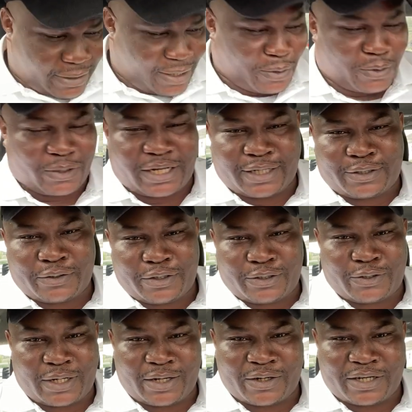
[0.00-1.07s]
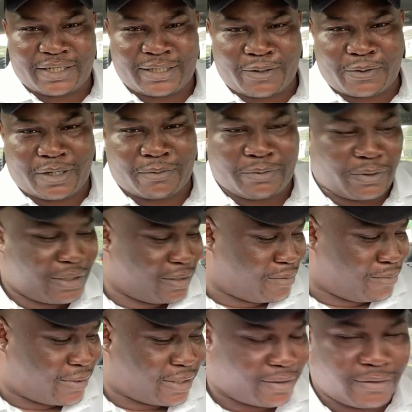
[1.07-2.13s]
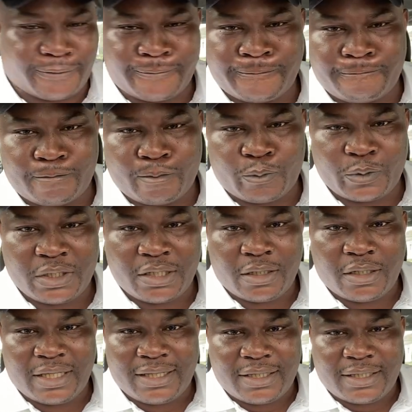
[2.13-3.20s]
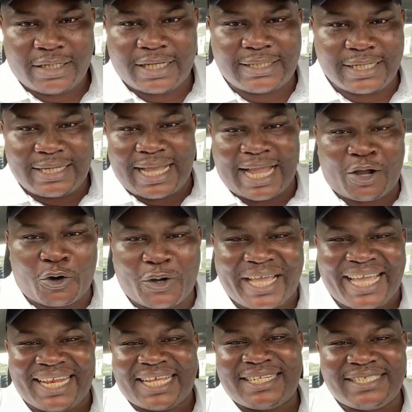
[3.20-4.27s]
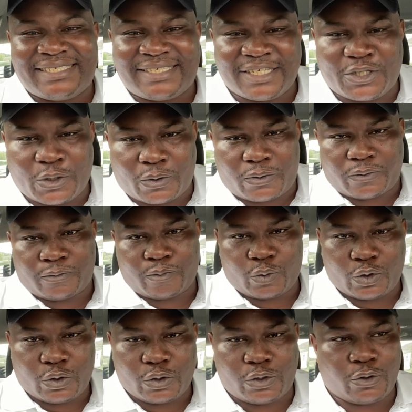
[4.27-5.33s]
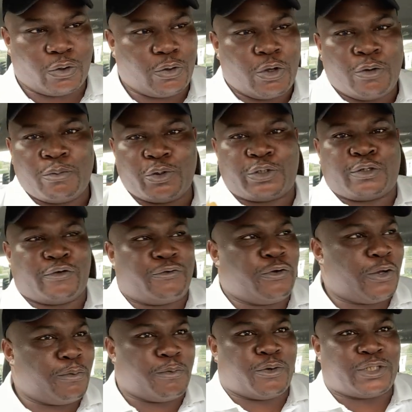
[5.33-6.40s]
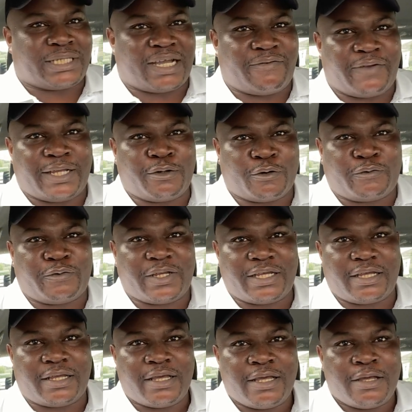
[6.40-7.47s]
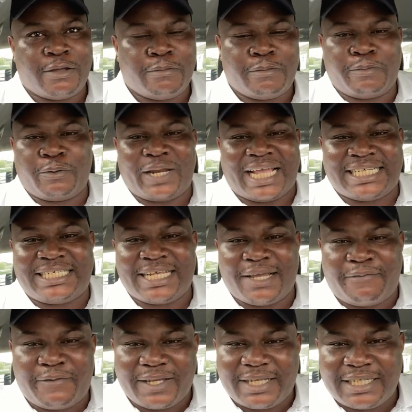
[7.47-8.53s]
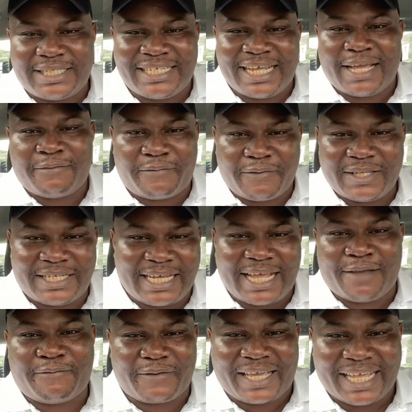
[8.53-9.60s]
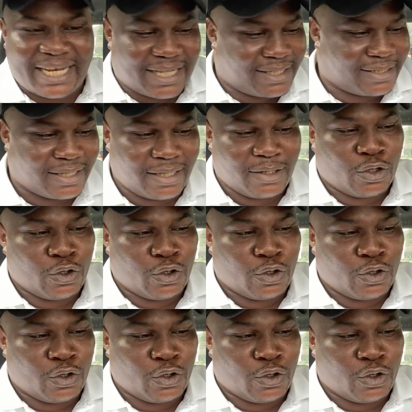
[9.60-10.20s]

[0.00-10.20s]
tell you another story so that you understand what I'm talking about. There's a guy called Kennedy Sr. So most of you must have heard of people like JF Kennedy.